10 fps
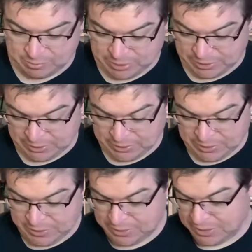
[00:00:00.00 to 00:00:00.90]
But
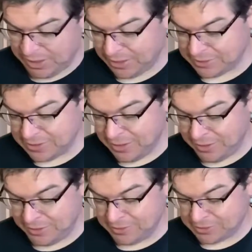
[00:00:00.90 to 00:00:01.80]
they had a
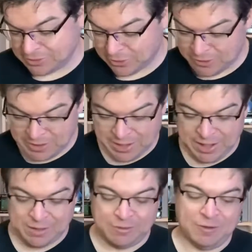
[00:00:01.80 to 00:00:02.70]
ton of these Atari
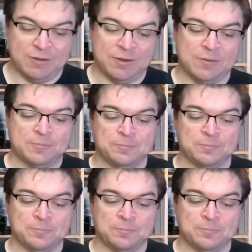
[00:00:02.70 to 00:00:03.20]
catalogs.